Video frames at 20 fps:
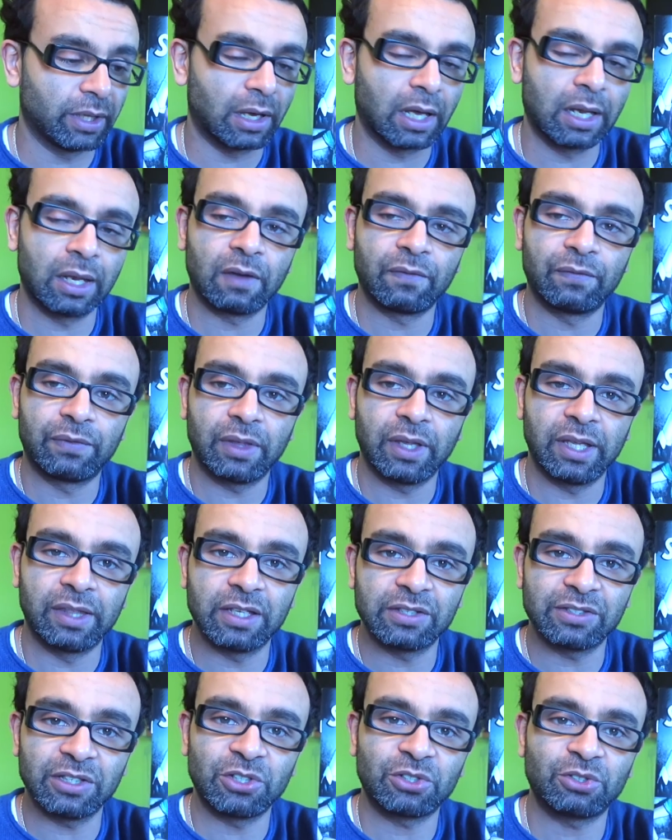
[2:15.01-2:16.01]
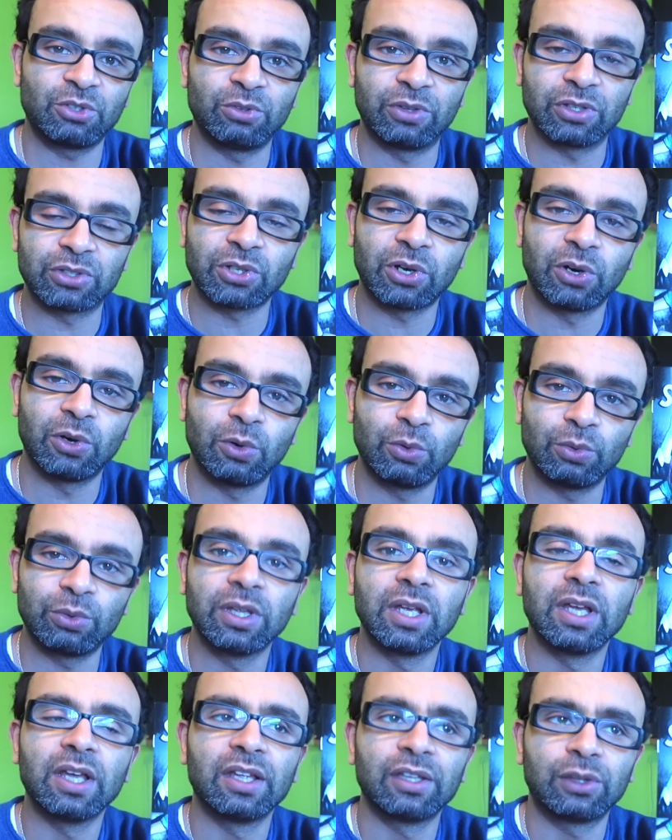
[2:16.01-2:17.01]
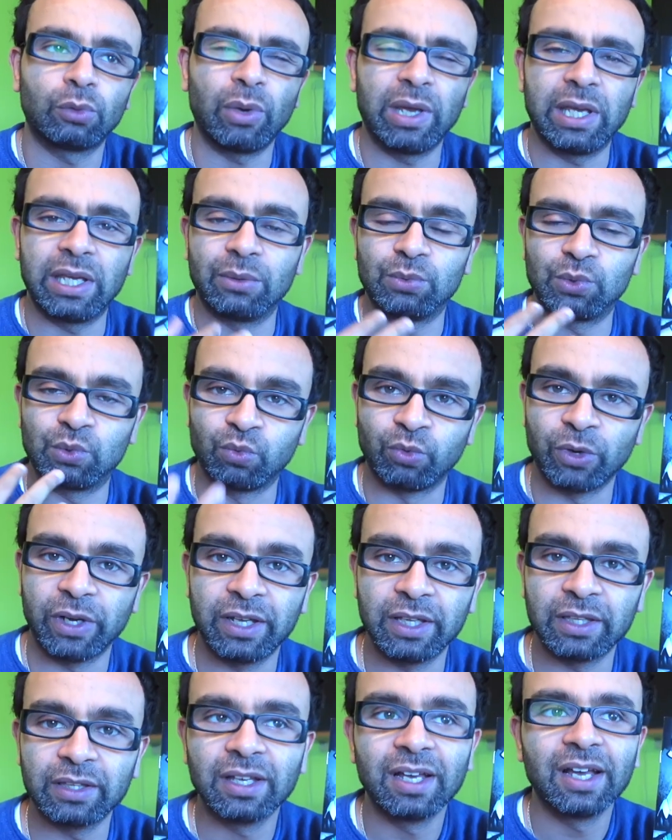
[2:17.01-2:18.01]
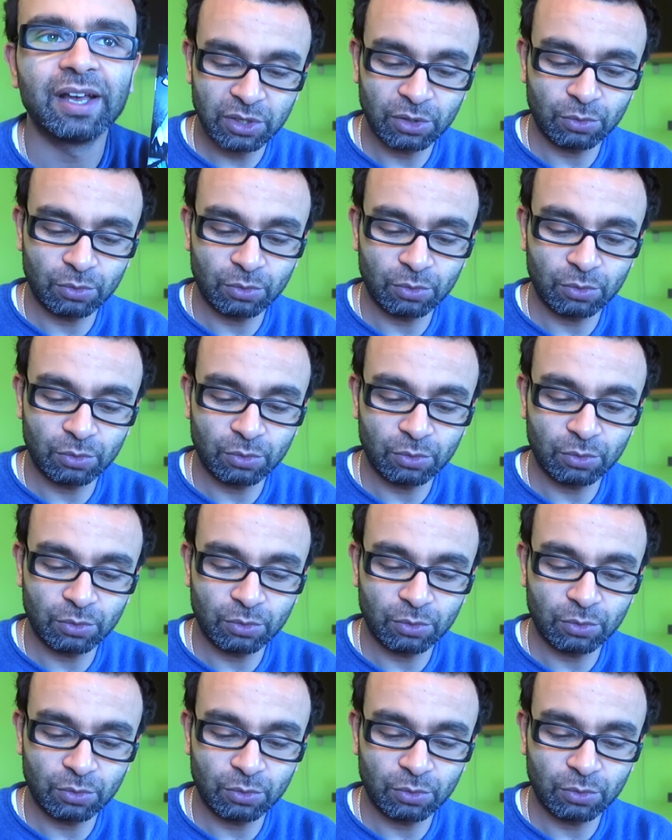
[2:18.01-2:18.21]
I love in this issue the tone, the way it was written.